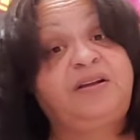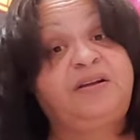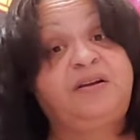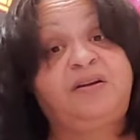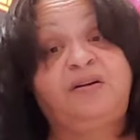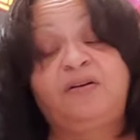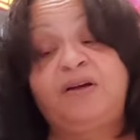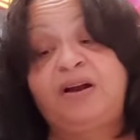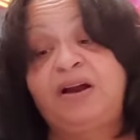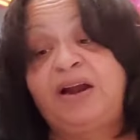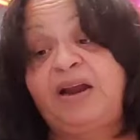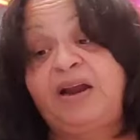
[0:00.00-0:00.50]
you
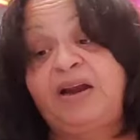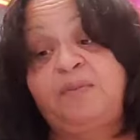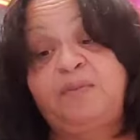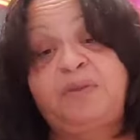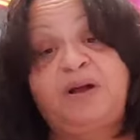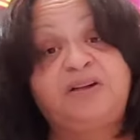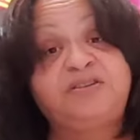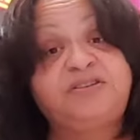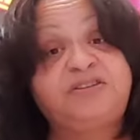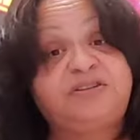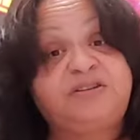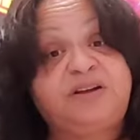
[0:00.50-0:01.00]
know, it ain't
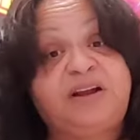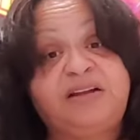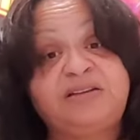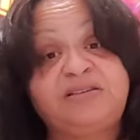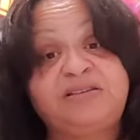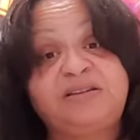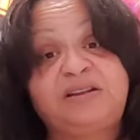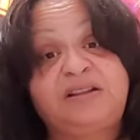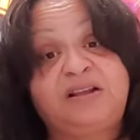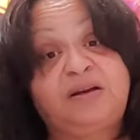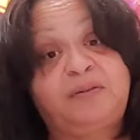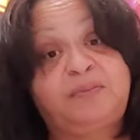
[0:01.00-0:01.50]
about you.
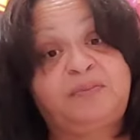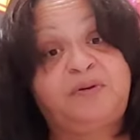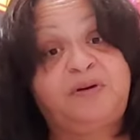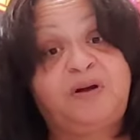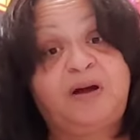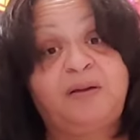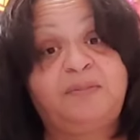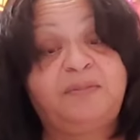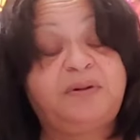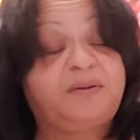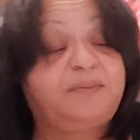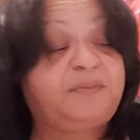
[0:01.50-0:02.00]
That's a them
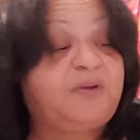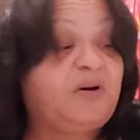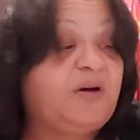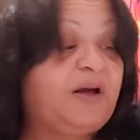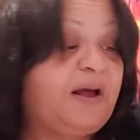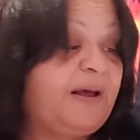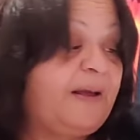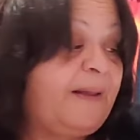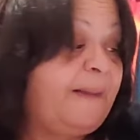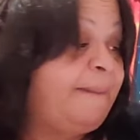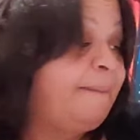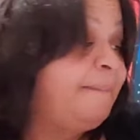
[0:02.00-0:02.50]
problem,
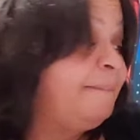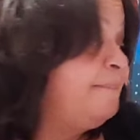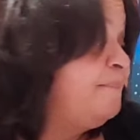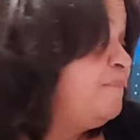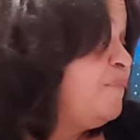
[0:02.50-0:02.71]
okay?